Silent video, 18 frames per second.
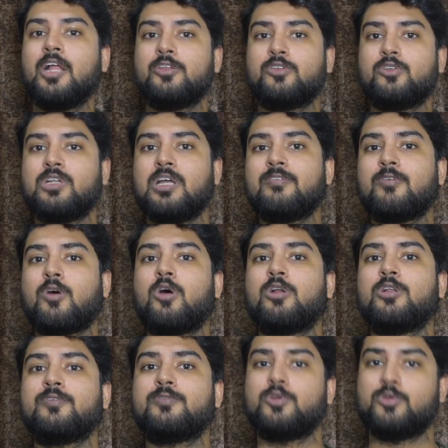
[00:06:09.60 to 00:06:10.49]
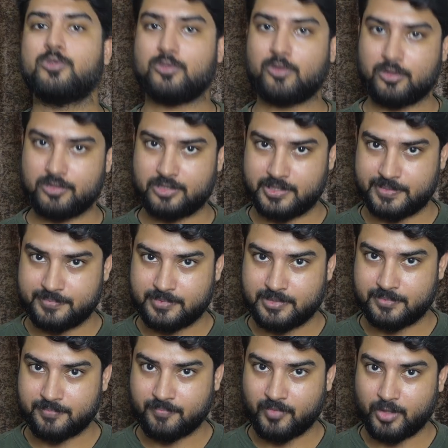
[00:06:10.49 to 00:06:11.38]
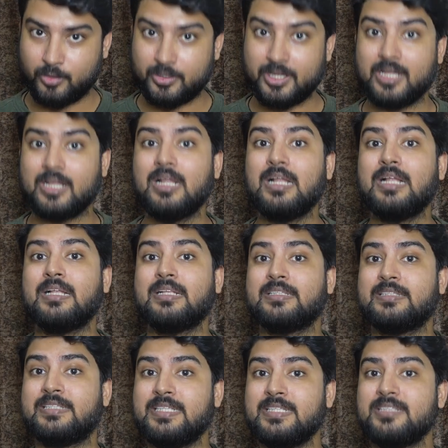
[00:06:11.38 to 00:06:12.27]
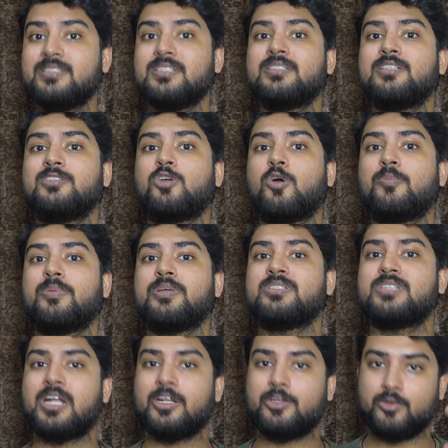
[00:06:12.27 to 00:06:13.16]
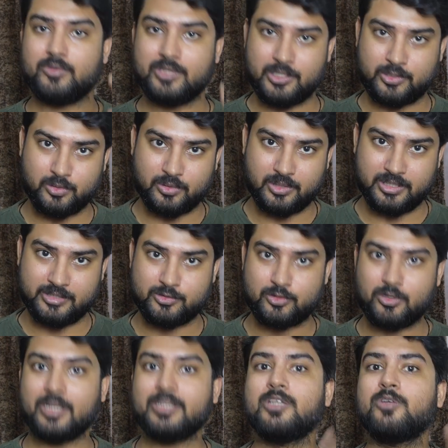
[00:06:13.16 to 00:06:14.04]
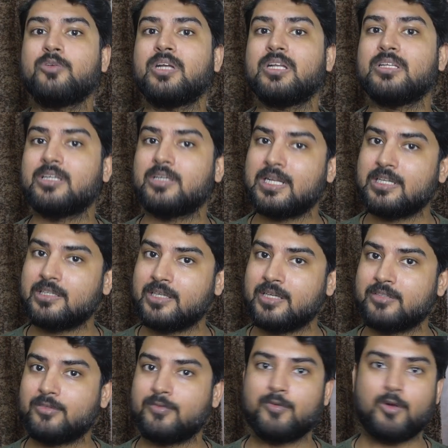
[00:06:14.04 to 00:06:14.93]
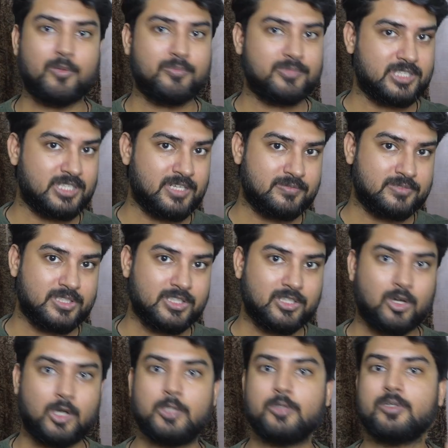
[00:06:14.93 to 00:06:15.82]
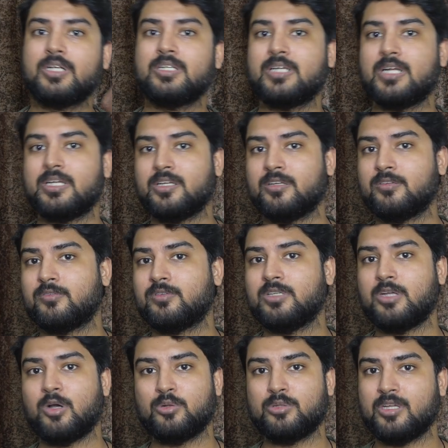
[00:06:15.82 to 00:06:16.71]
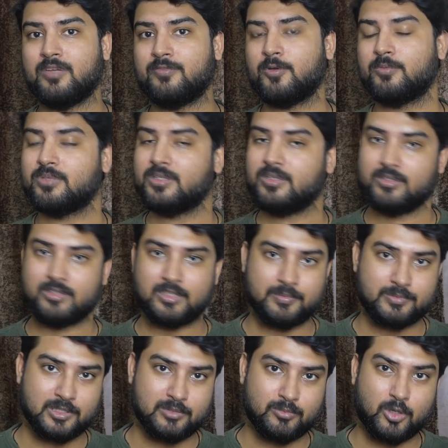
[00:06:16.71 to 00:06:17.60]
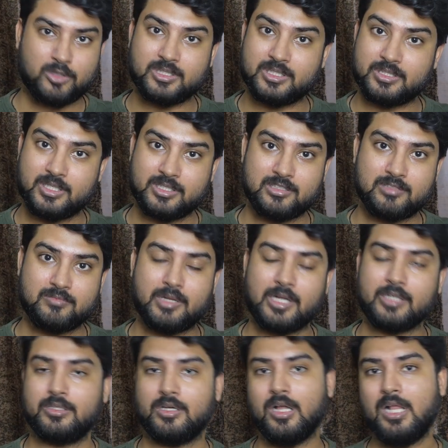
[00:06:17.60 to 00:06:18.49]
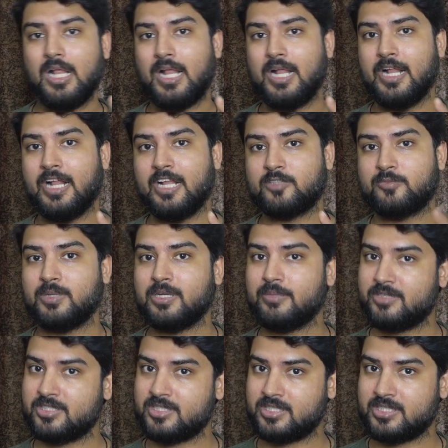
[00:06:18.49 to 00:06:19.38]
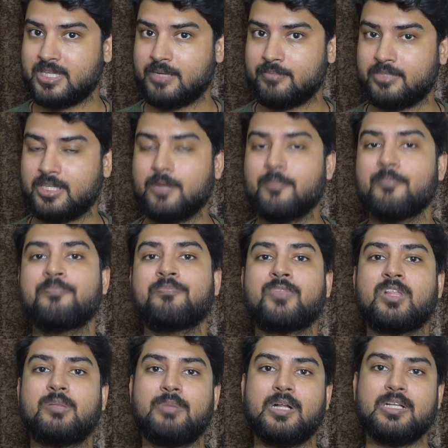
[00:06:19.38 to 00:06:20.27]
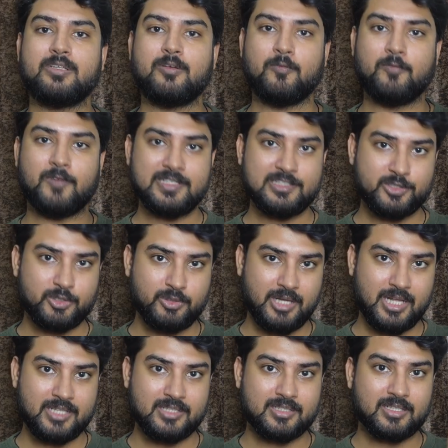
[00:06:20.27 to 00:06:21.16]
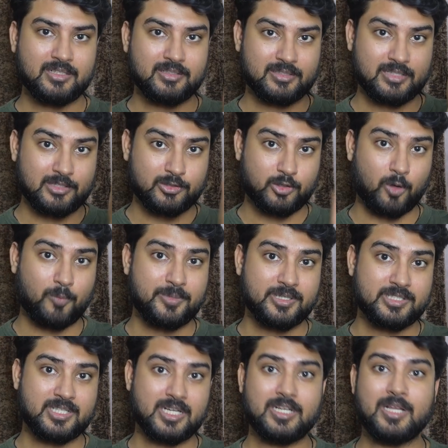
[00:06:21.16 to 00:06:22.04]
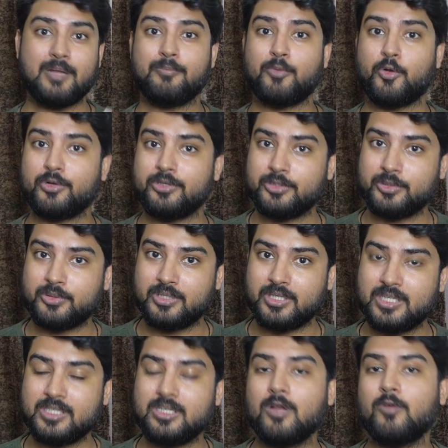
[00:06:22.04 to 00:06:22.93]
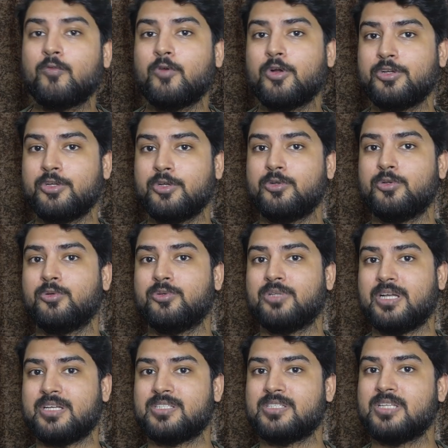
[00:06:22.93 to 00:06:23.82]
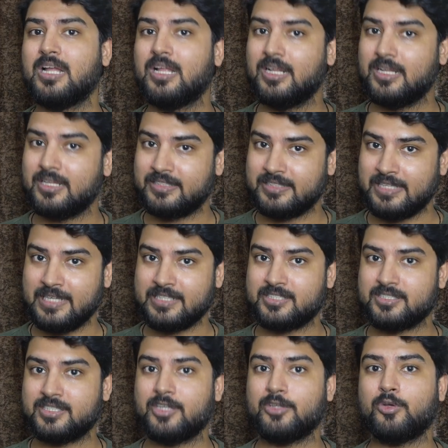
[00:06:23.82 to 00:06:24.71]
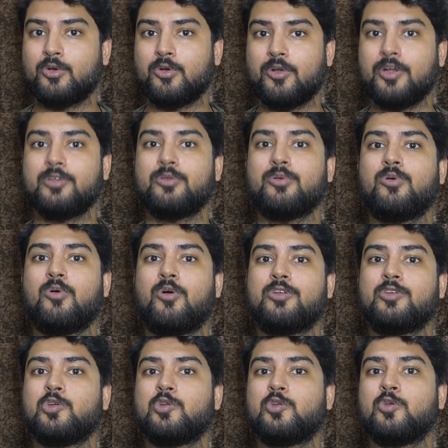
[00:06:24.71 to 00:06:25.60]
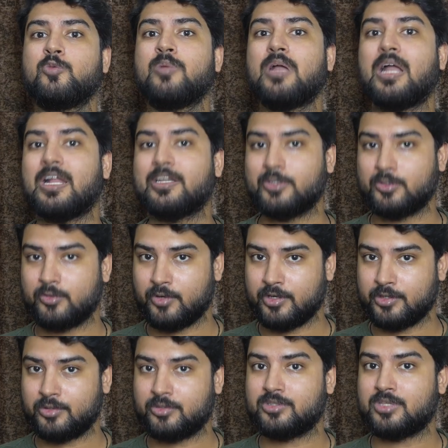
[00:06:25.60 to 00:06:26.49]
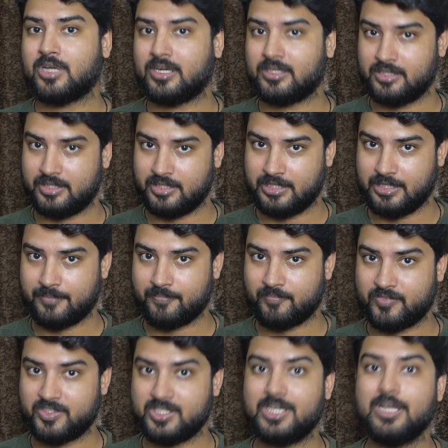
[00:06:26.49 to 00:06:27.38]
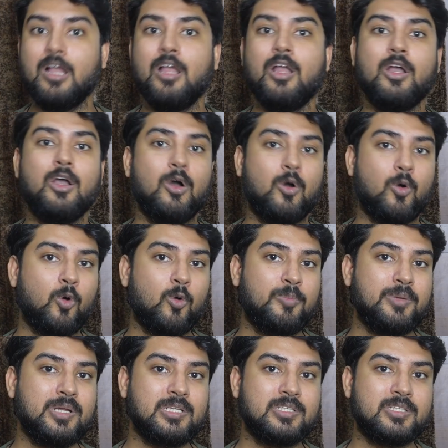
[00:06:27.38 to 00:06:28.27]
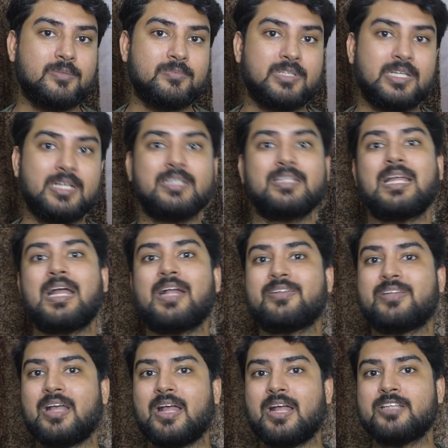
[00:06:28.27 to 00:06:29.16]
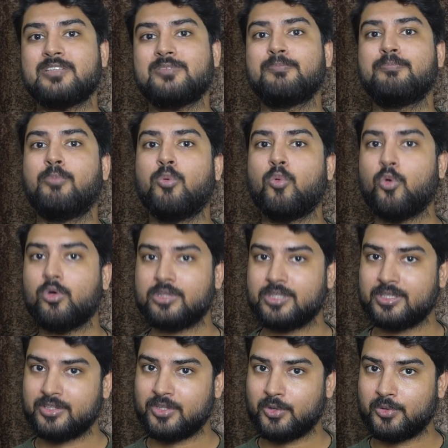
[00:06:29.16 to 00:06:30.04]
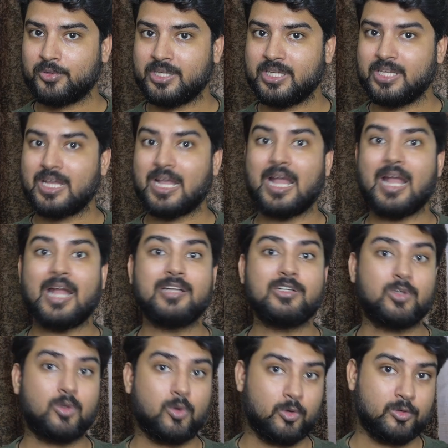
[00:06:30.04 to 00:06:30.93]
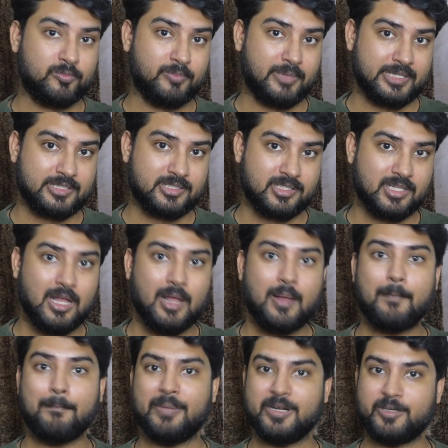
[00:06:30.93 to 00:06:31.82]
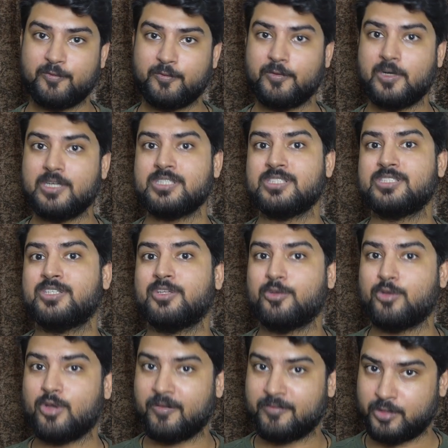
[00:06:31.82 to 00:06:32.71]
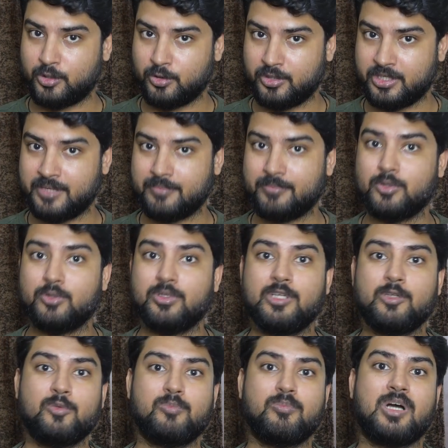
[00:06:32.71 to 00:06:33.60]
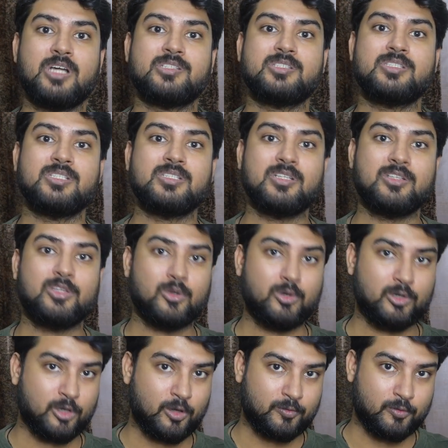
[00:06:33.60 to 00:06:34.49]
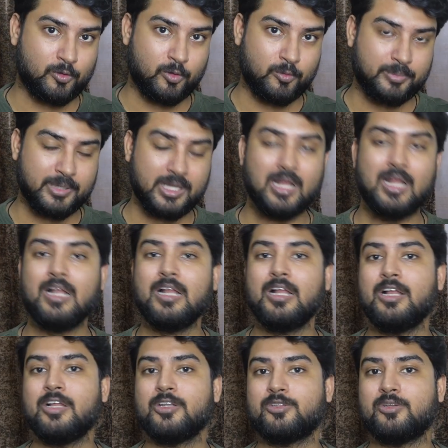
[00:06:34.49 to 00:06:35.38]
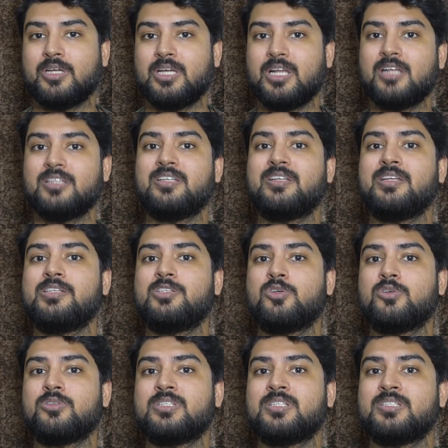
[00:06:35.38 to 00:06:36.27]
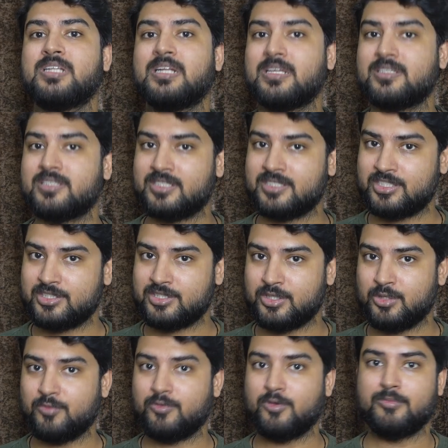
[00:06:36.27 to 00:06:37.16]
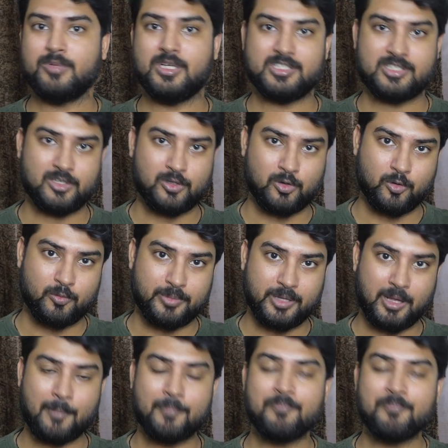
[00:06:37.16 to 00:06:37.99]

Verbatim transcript: So you'll have all of those concepts. Okay, these are the topics that you need to learn. So either you can get it from GFG or you can get it down there from the description box. It doesn't matter. It's pretty much the same thing. But once you get the topics that are important to learn, what do you do next? Next, you're going to go on YouTube and you're going to start learning. See, OP is something that has both theory and code mixed. But first, you have theory. You need to master the theory of OP. So here are the resources that I suggest you for master OP.